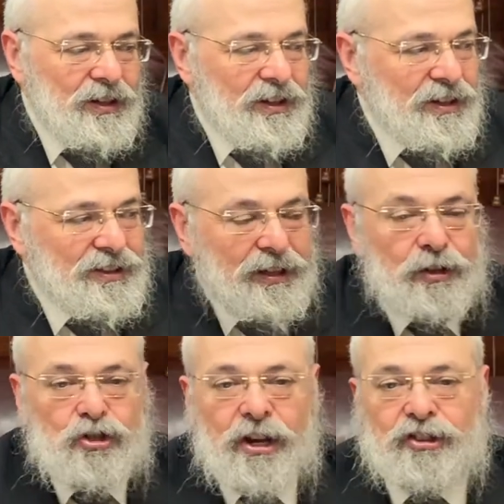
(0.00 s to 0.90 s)

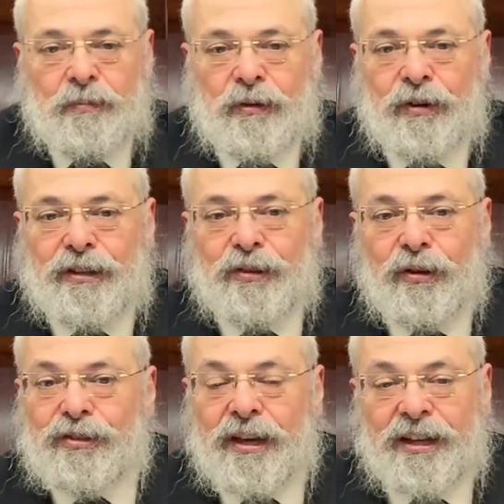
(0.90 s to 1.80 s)
signature has to be written
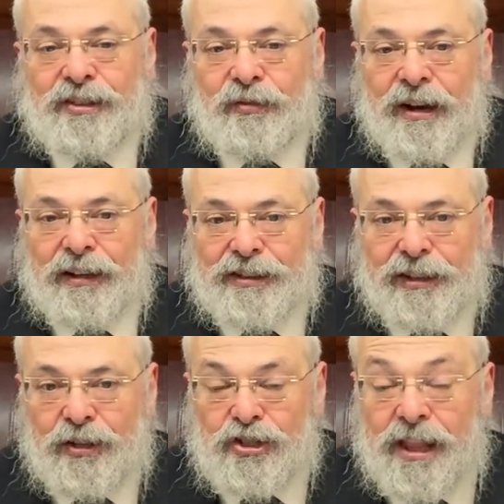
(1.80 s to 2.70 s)
not as a regular
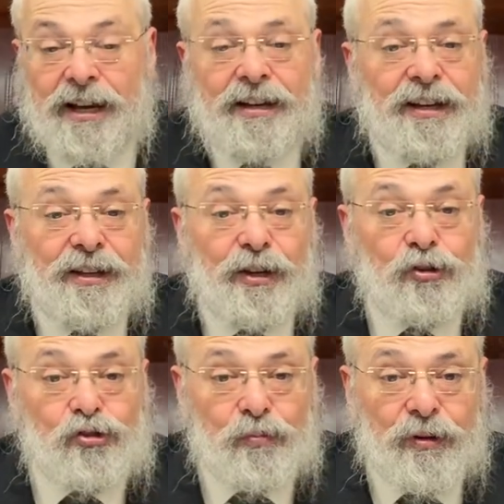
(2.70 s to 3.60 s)
signature. Like in the
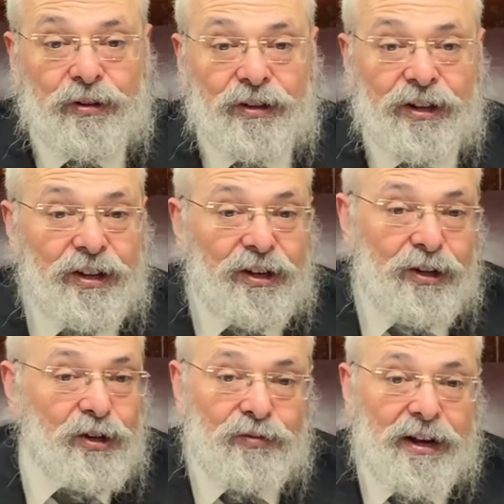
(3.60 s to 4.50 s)
ksuba, you
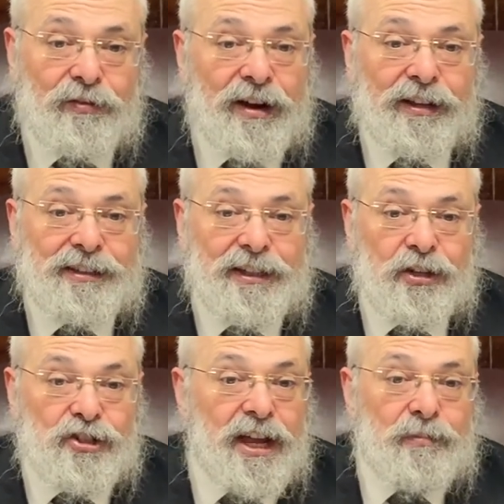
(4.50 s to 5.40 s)
can write a regular
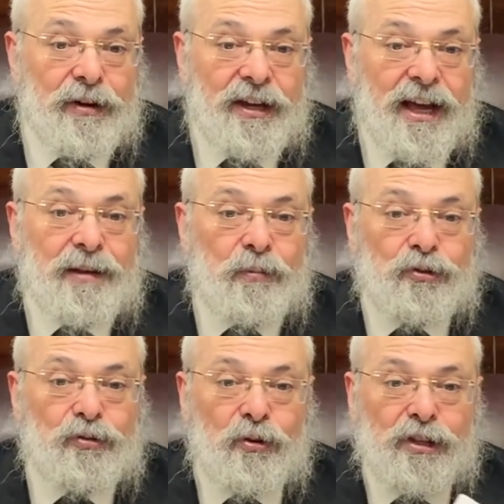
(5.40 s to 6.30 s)
signature. Any
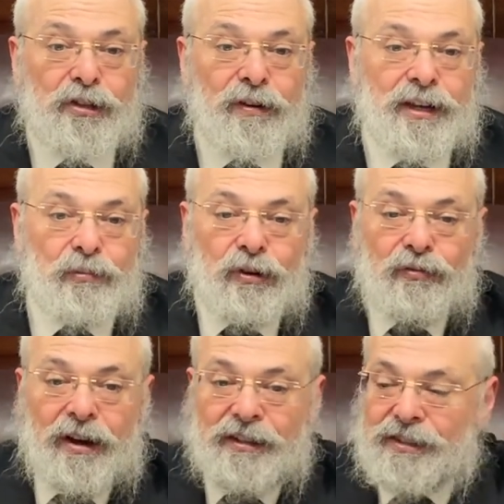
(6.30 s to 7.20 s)
person who knows how to write Hebrew can
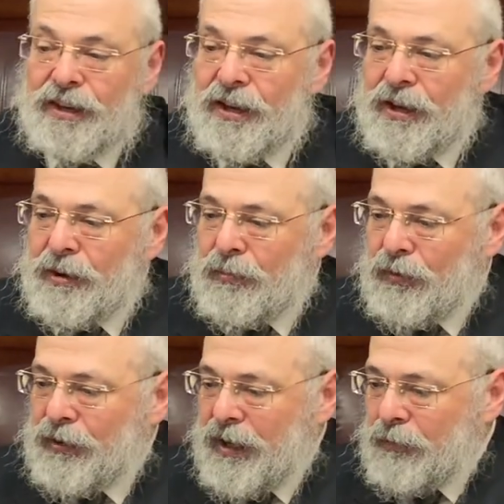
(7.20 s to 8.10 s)
write. But
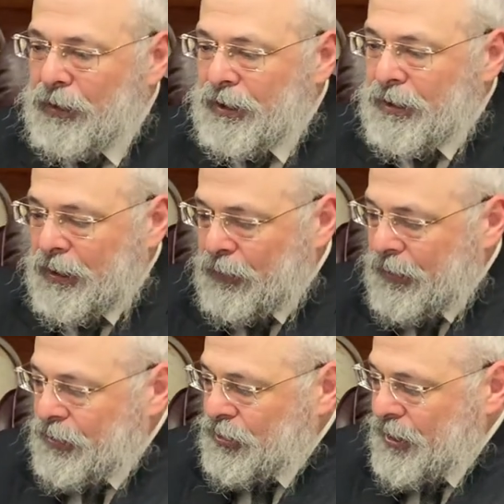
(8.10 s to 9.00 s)
over here, if you
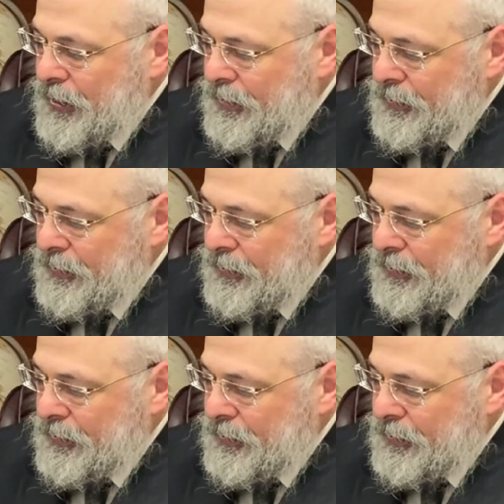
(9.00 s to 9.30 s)
can see,